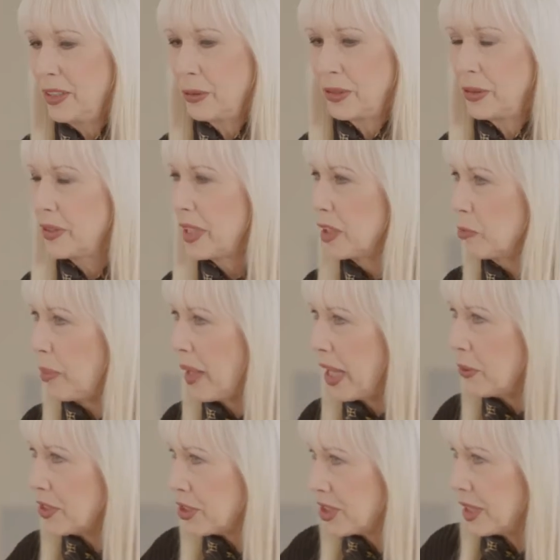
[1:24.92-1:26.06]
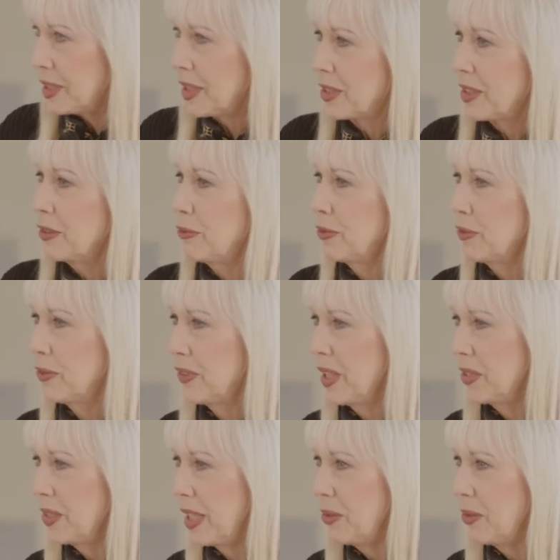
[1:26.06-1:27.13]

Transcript: know, or you get the power shake. I don't know if you've ever had that.